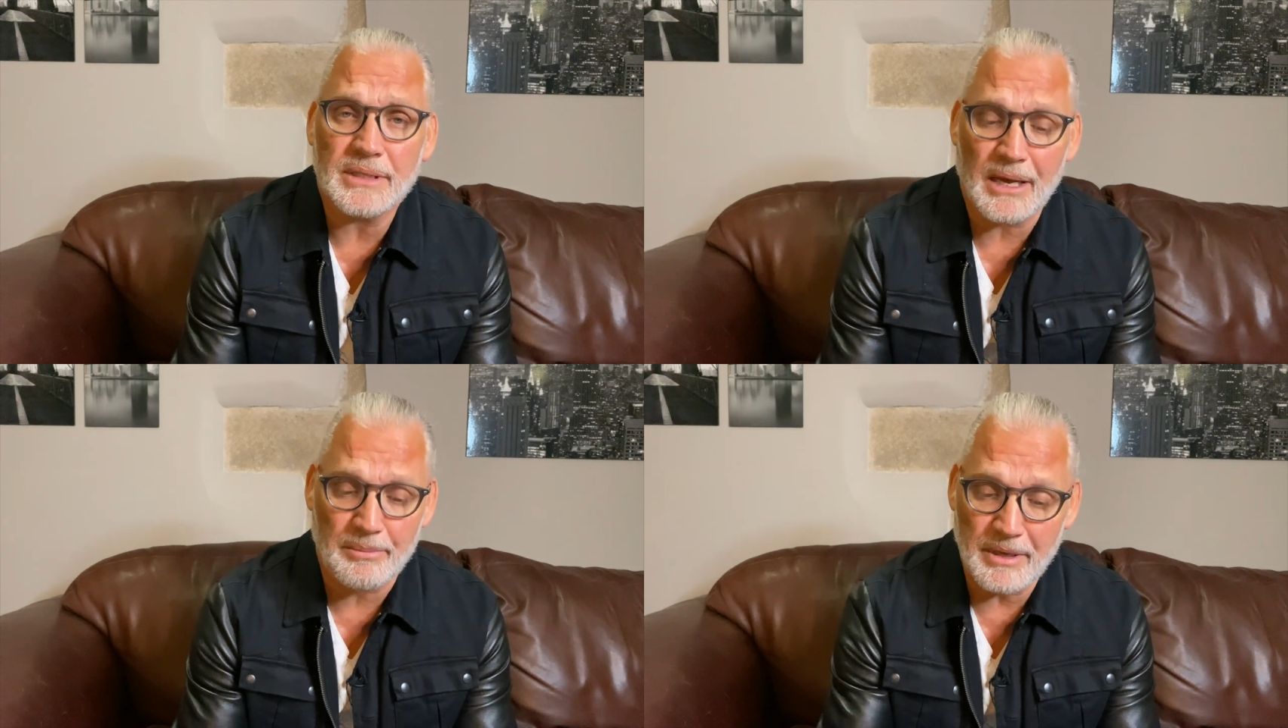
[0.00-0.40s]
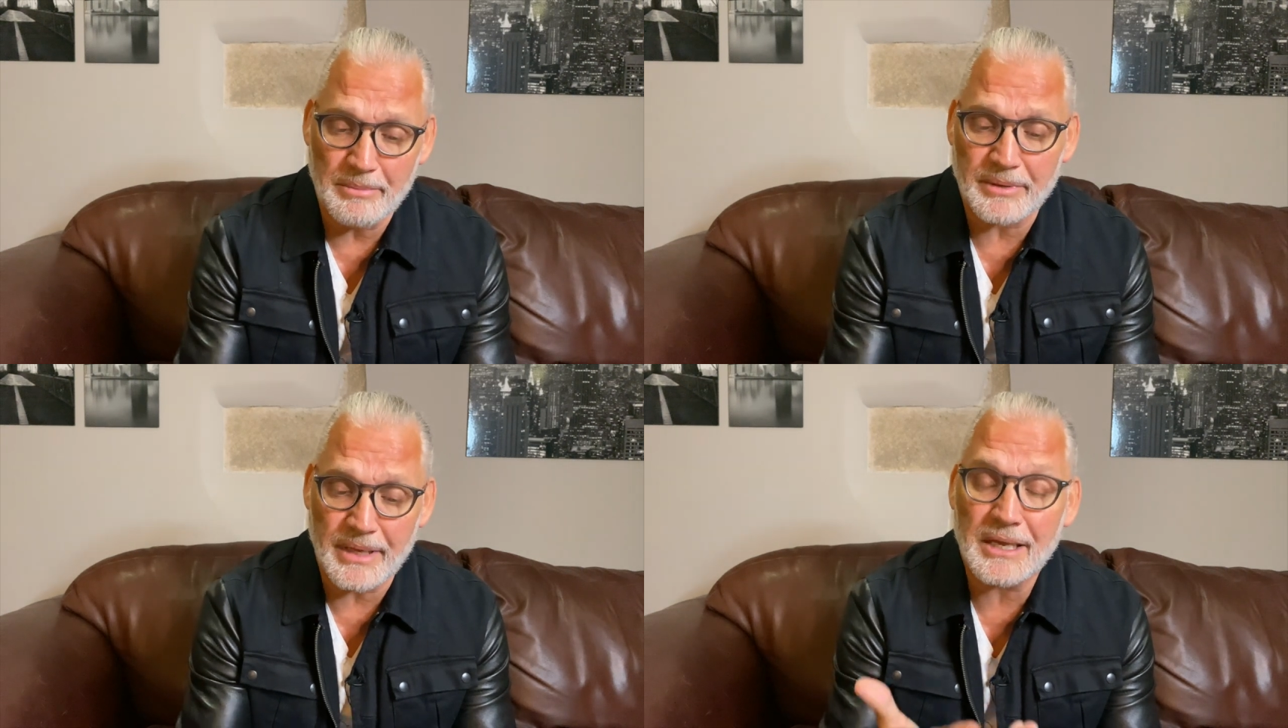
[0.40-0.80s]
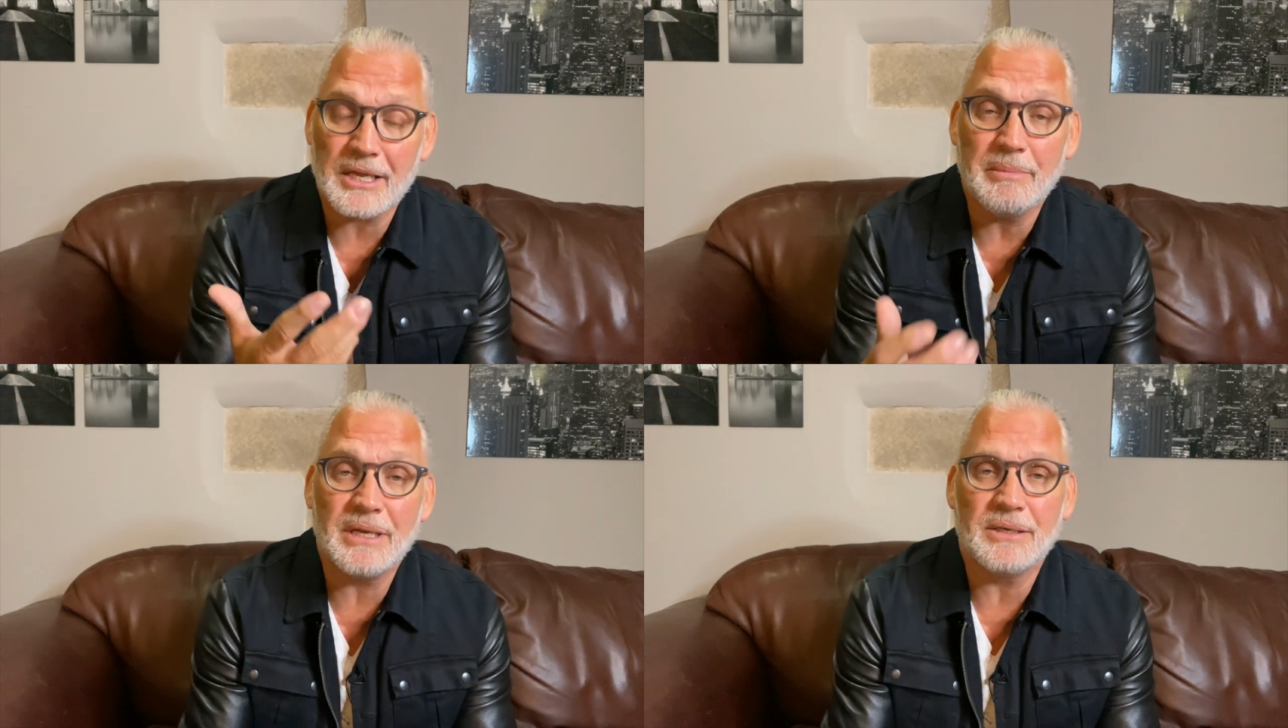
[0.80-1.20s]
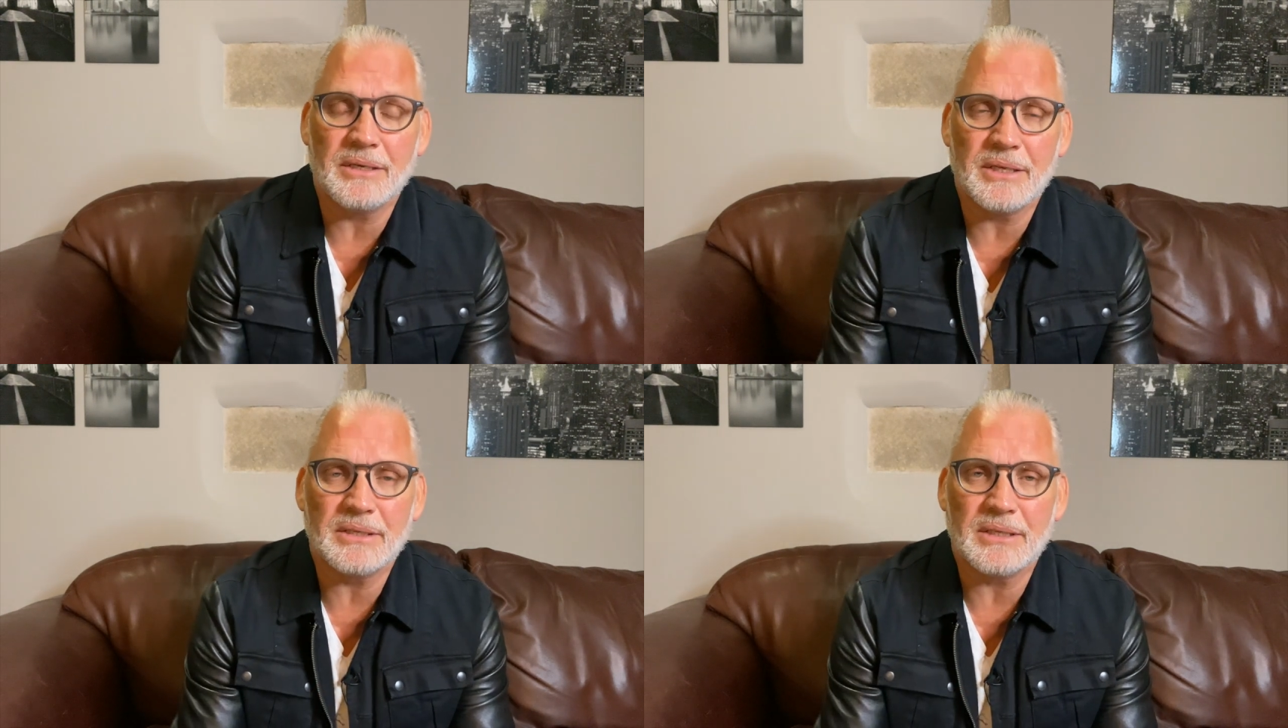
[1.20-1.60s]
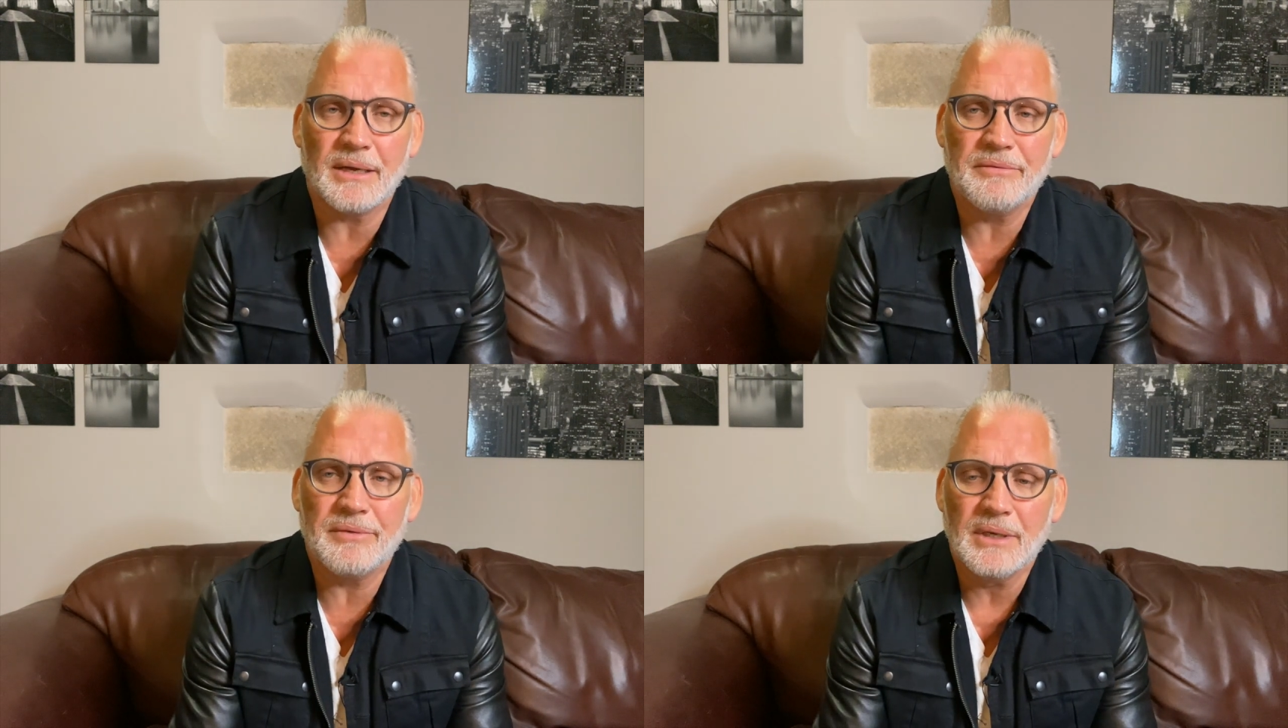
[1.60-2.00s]
They are people that are committed to this
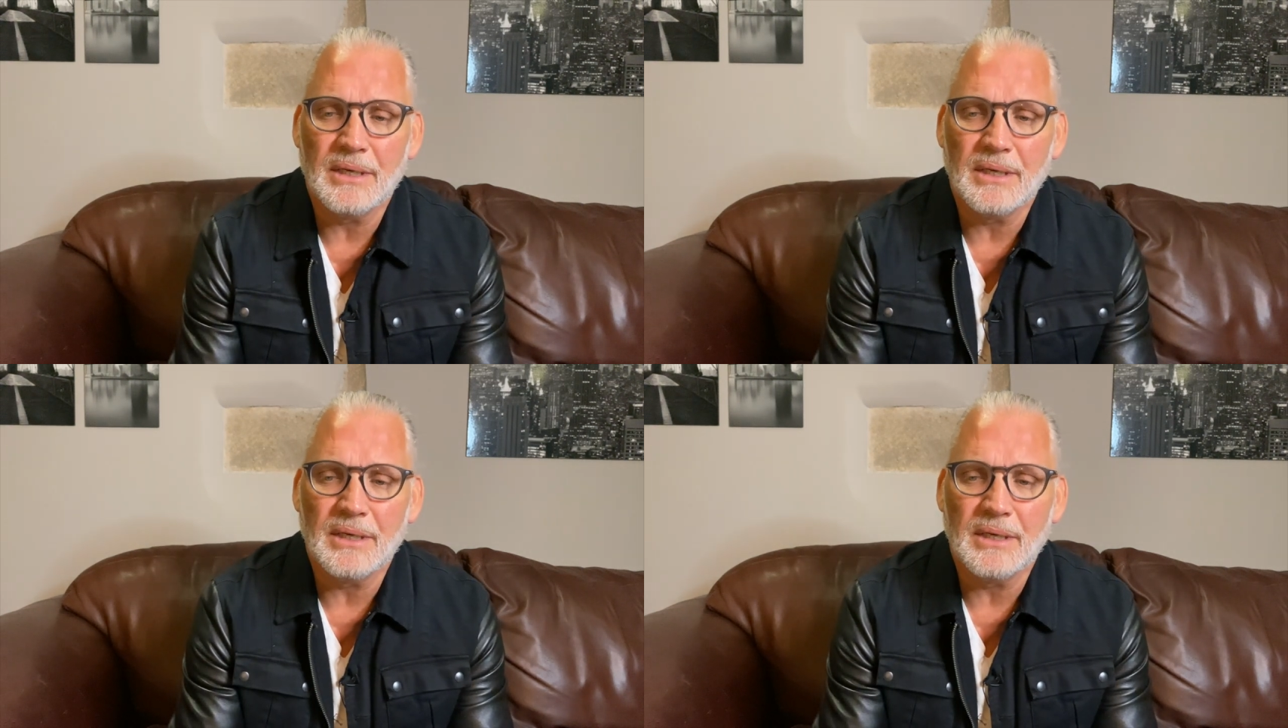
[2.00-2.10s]
stuff.